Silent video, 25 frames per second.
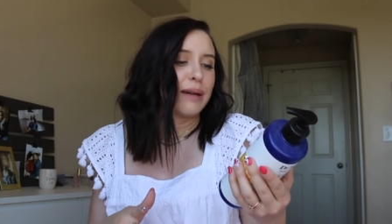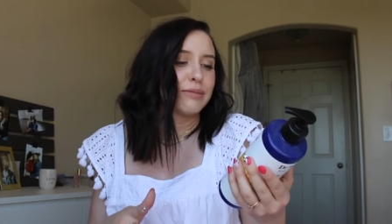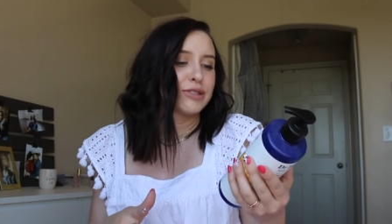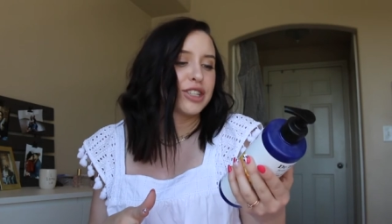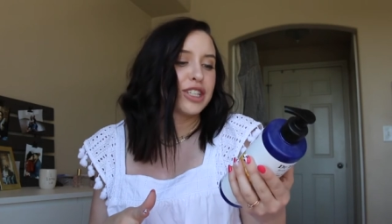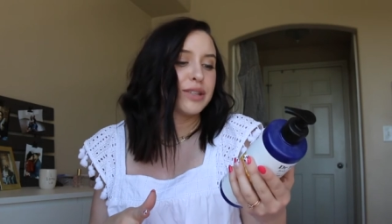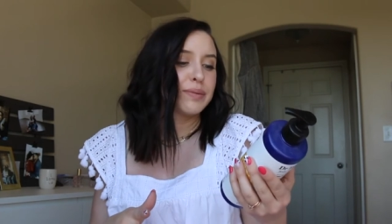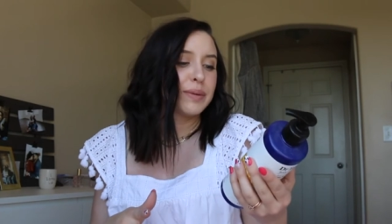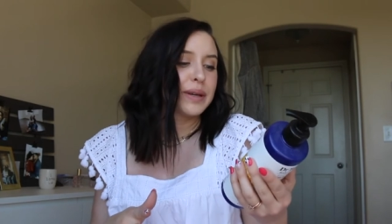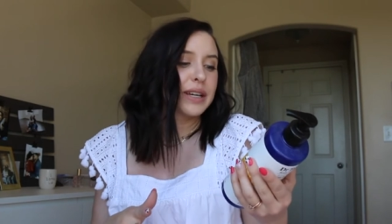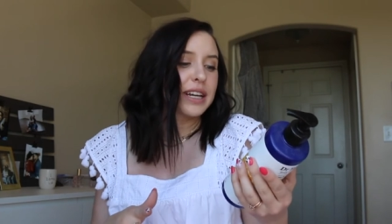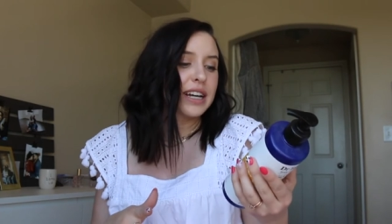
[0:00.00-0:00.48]

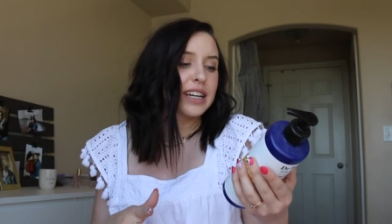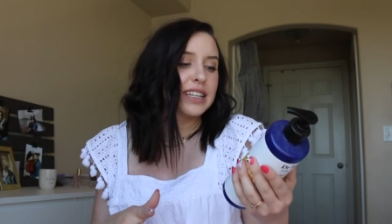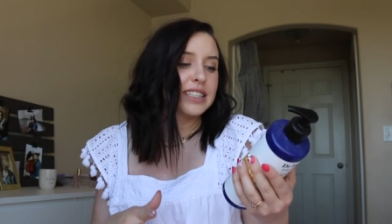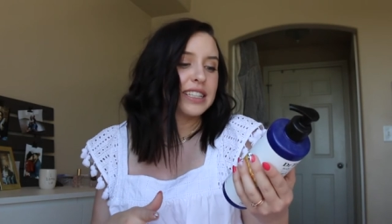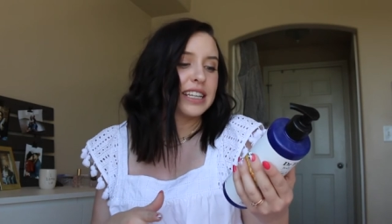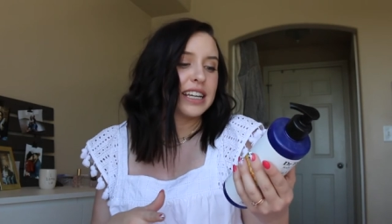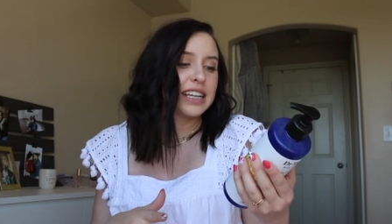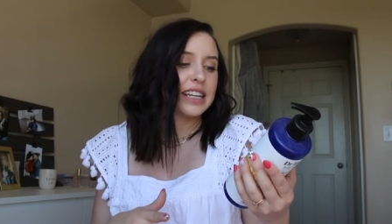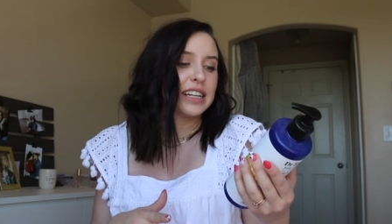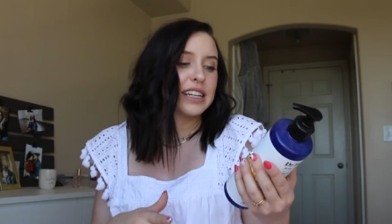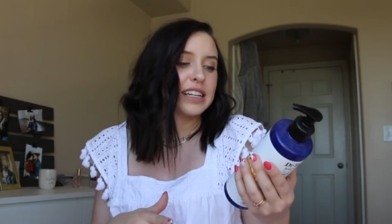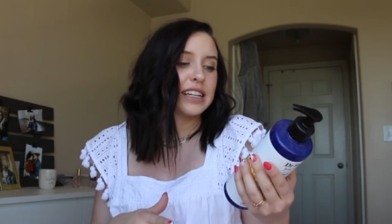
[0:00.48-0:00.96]
just because
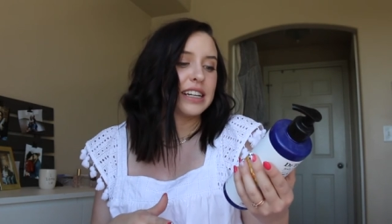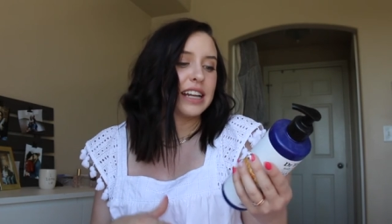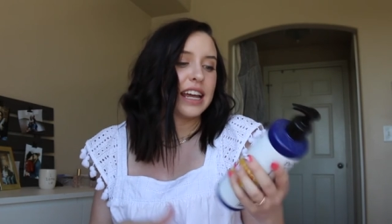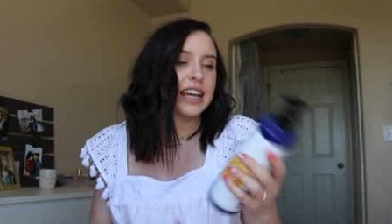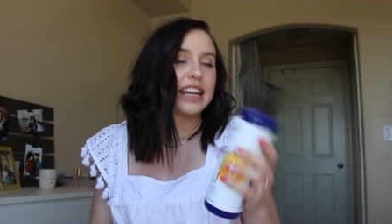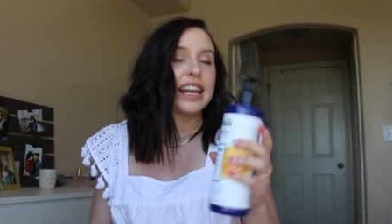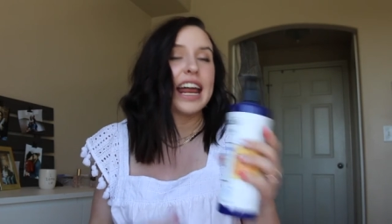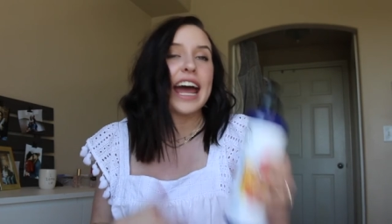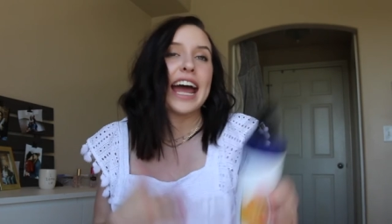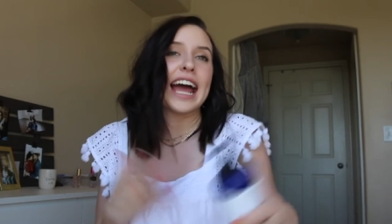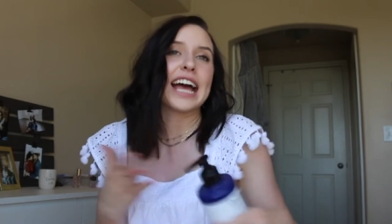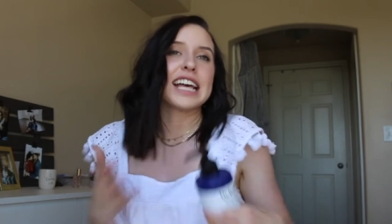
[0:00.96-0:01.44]

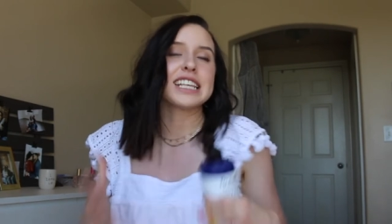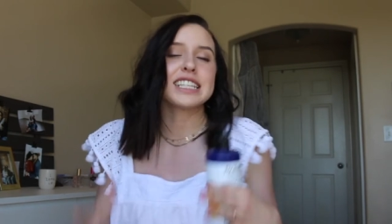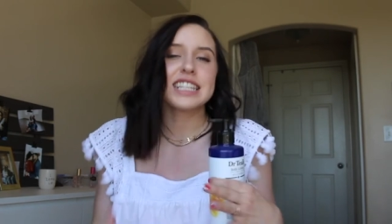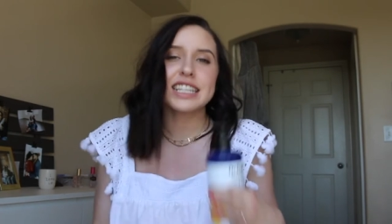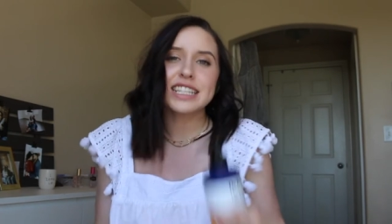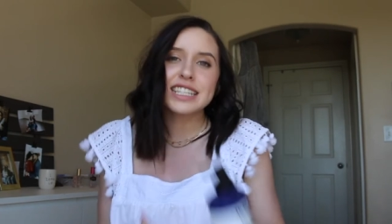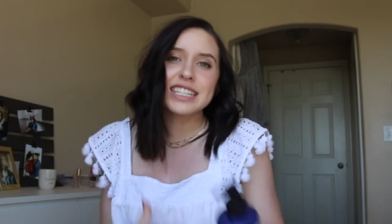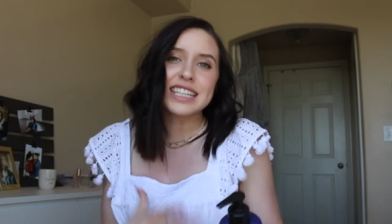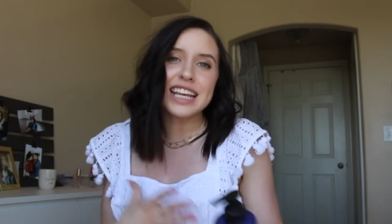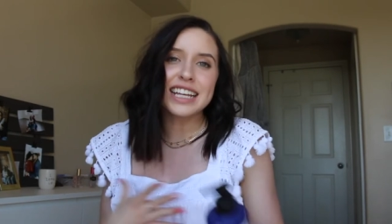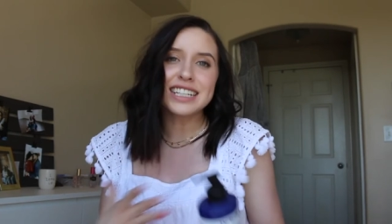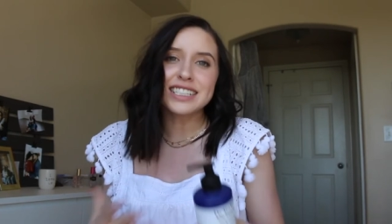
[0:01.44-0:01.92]
it has
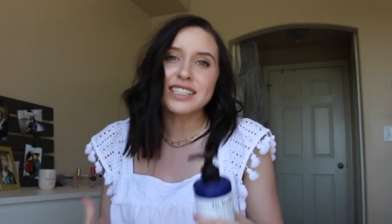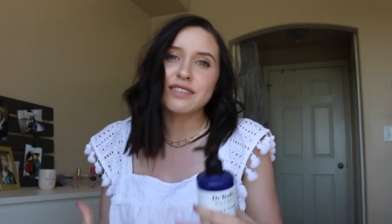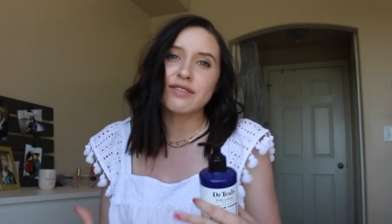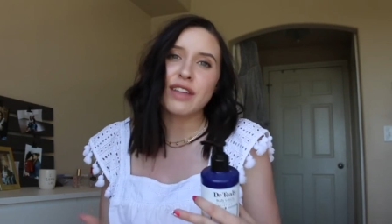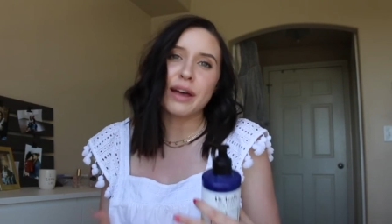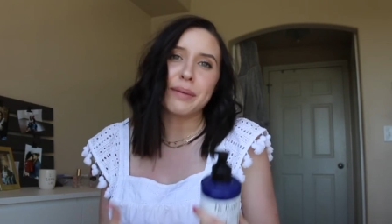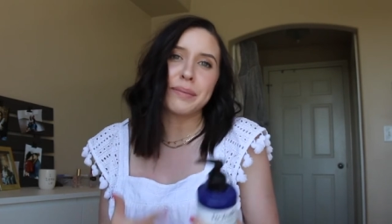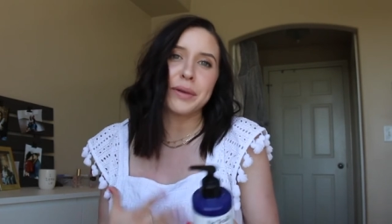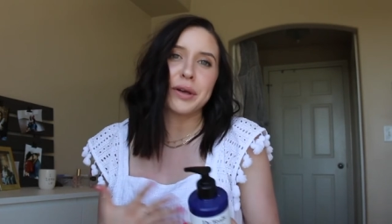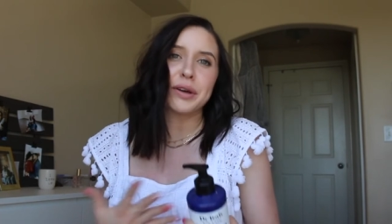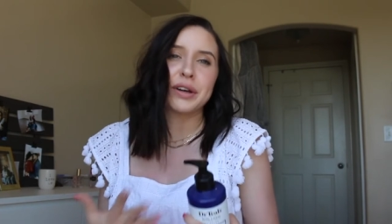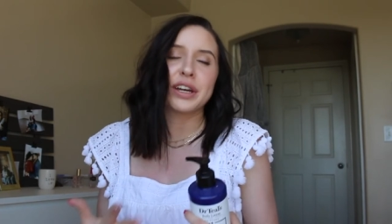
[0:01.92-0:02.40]
a scent of
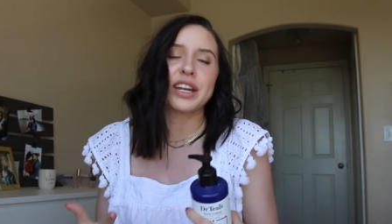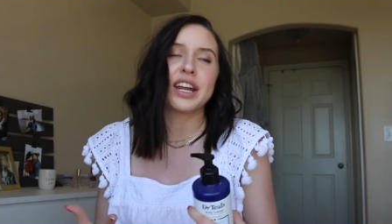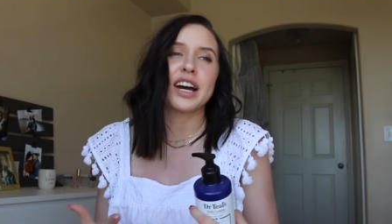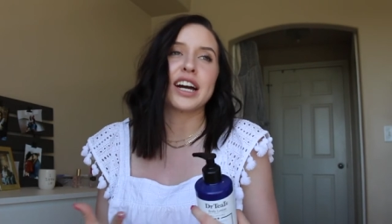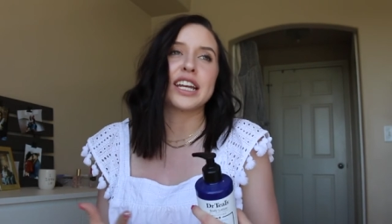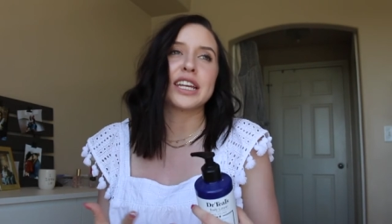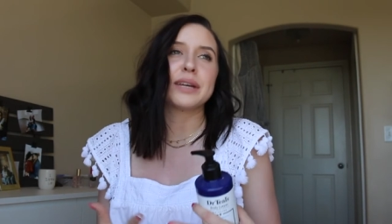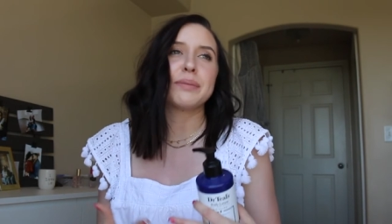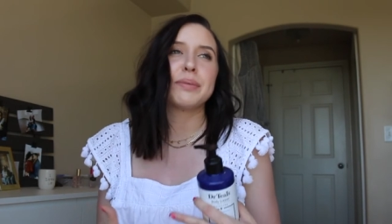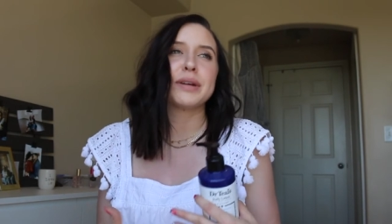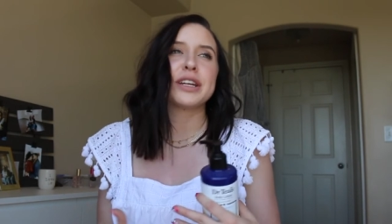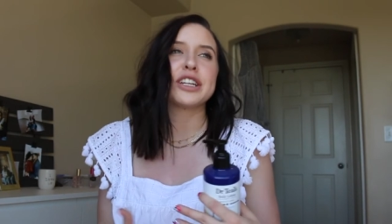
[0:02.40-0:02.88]
that milk and
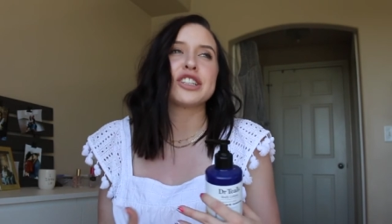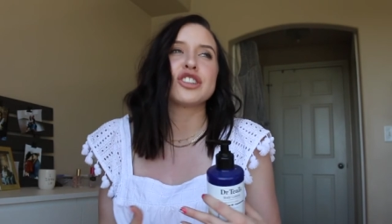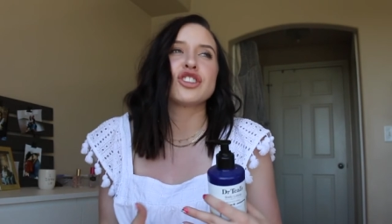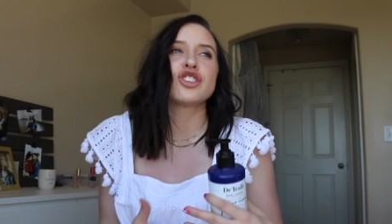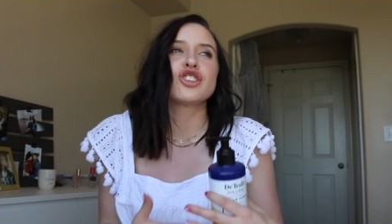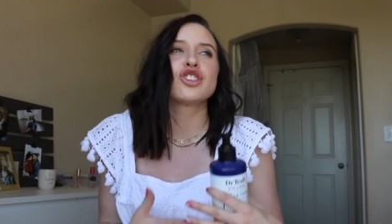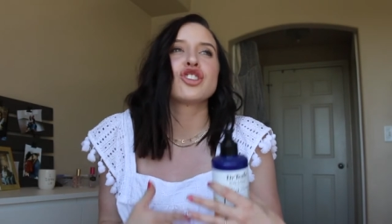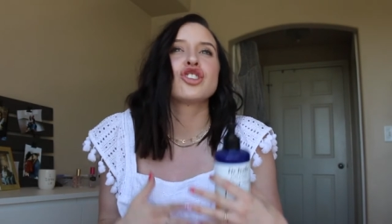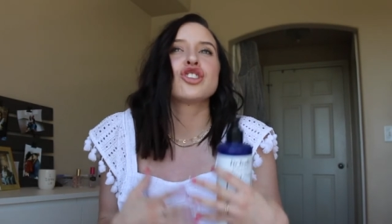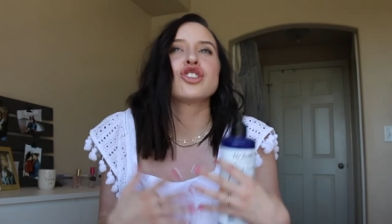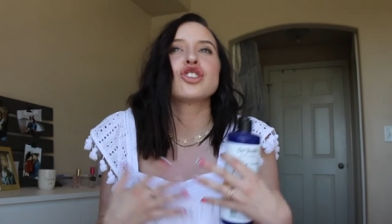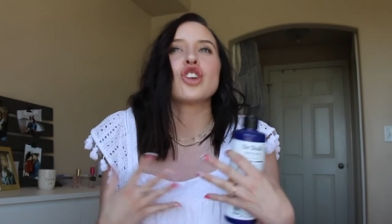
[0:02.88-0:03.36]
honey, but it's
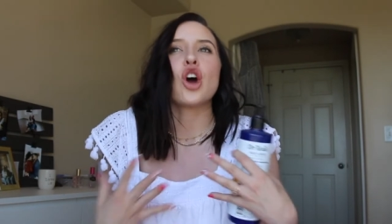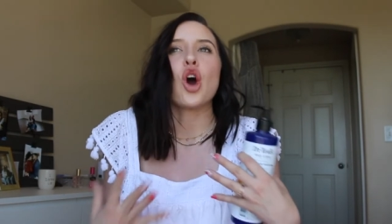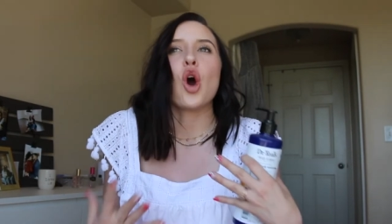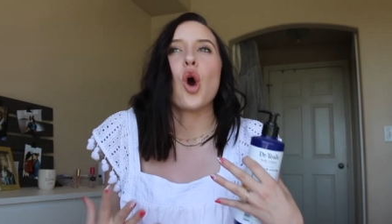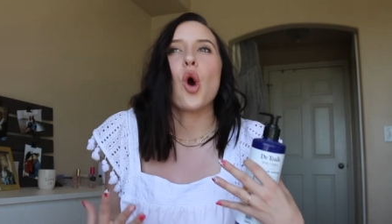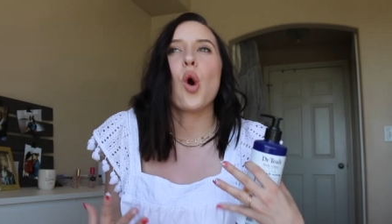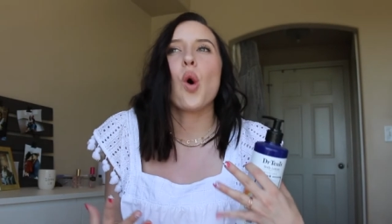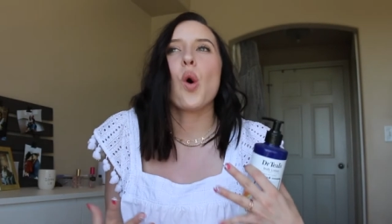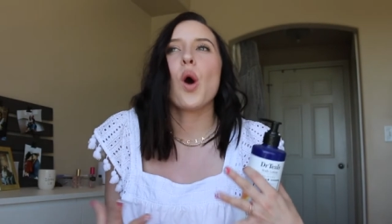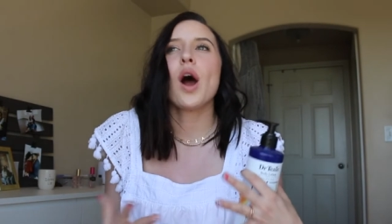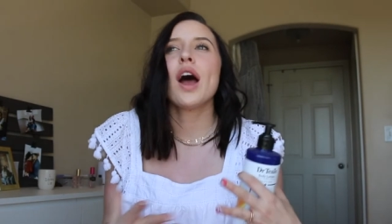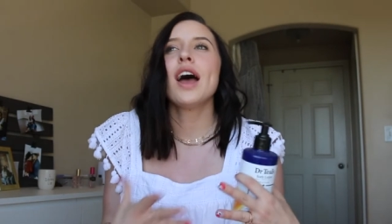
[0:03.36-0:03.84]

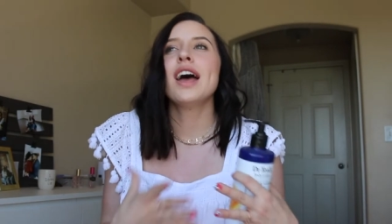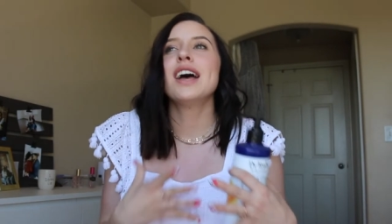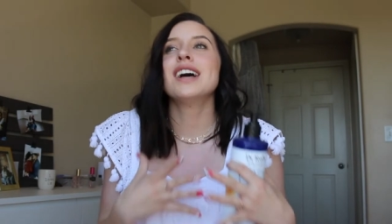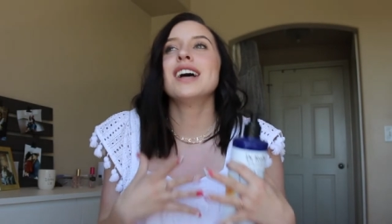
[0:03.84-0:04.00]
so